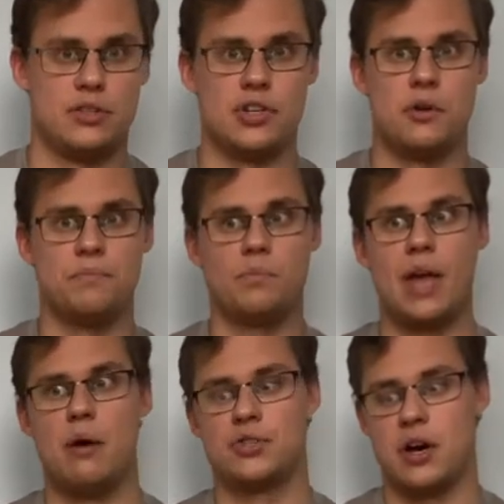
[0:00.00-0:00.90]
So
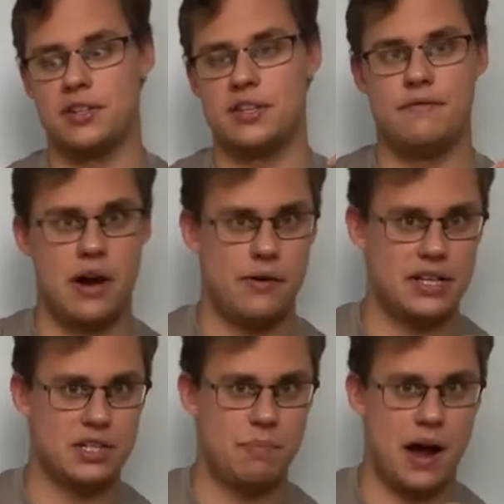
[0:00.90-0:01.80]
I was honestly very
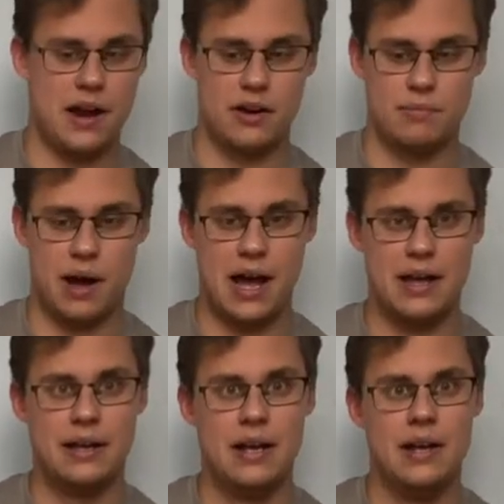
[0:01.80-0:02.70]
inspired by